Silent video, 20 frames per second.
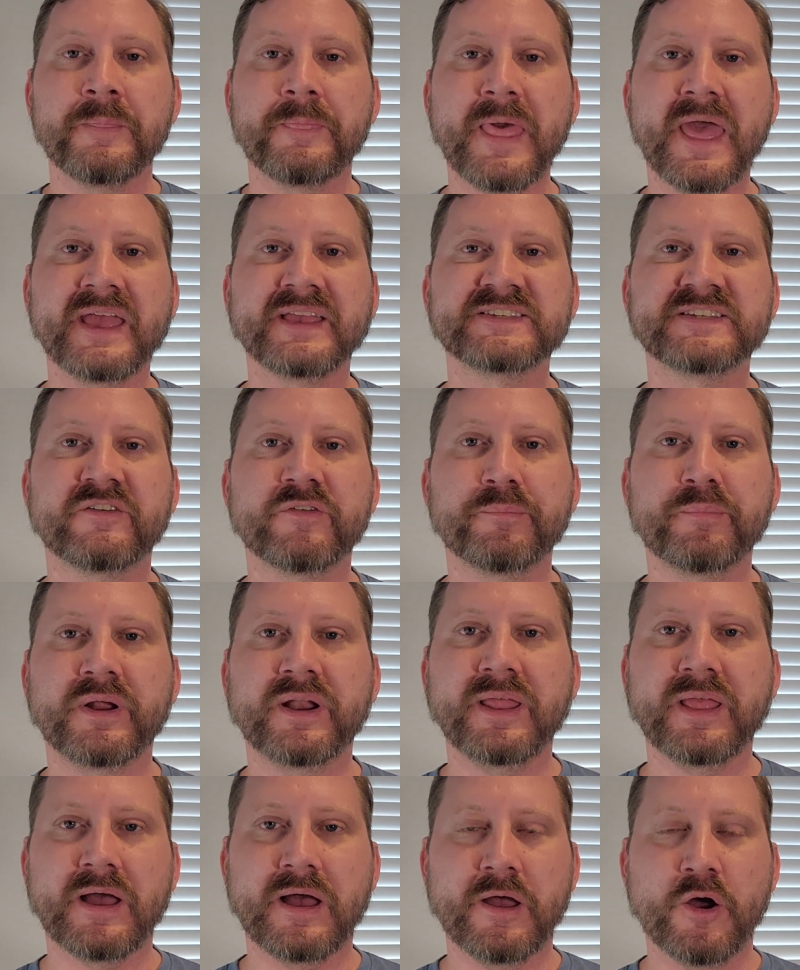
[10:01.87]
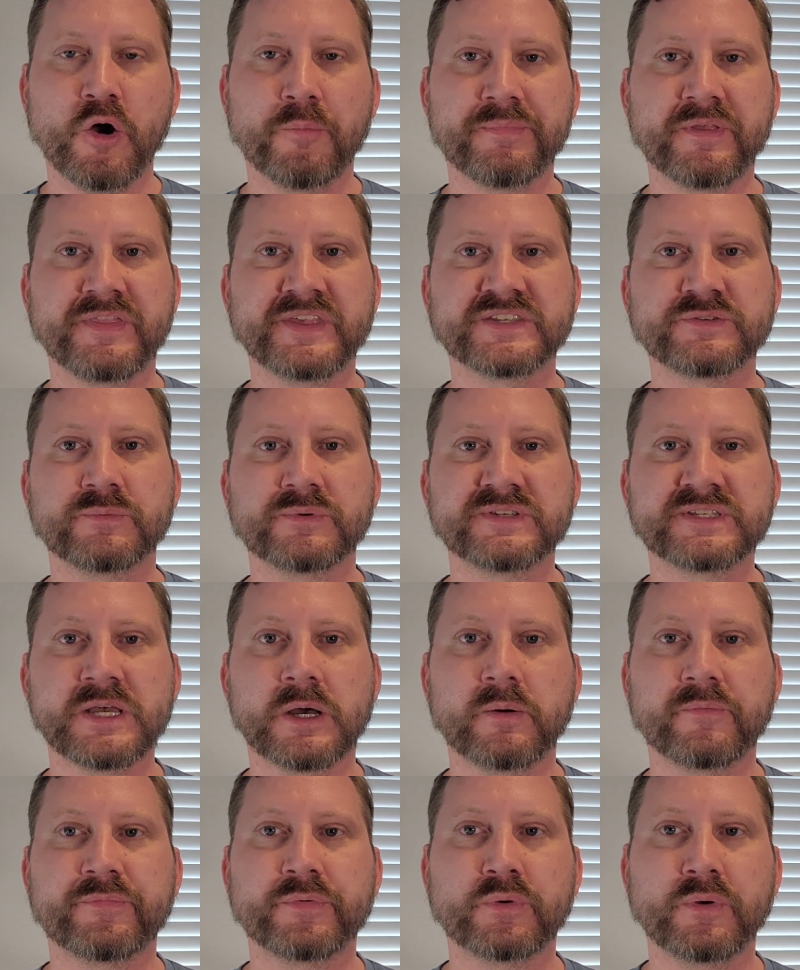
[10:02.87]
Thanks, everybody. I hope that this was
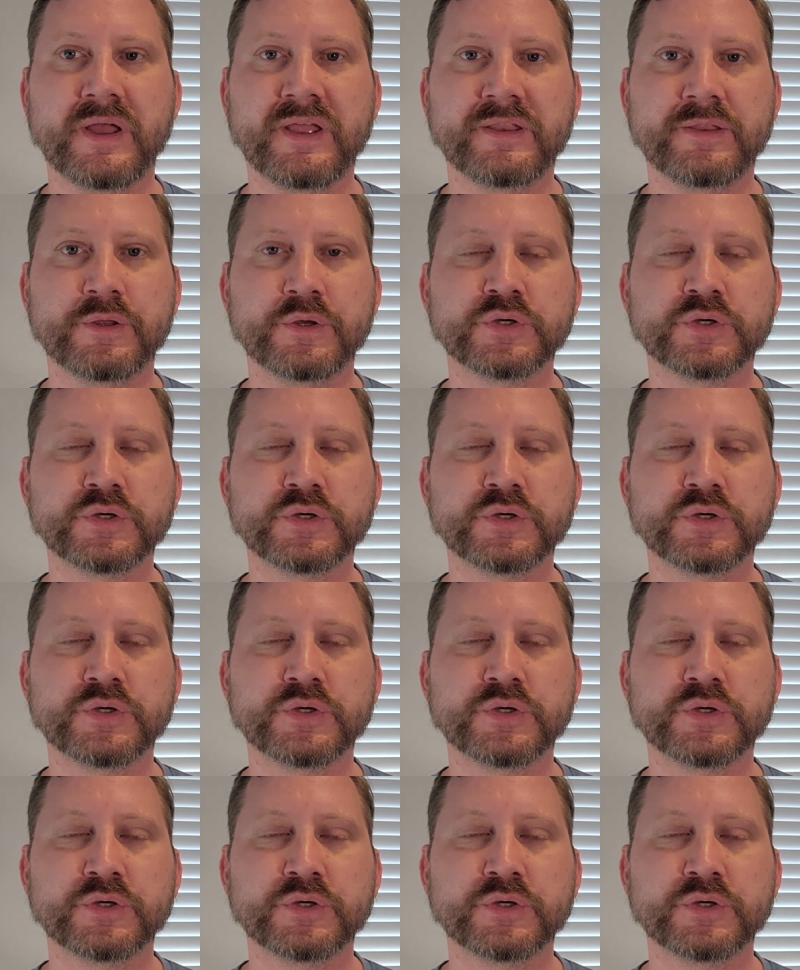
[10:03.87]
helpful and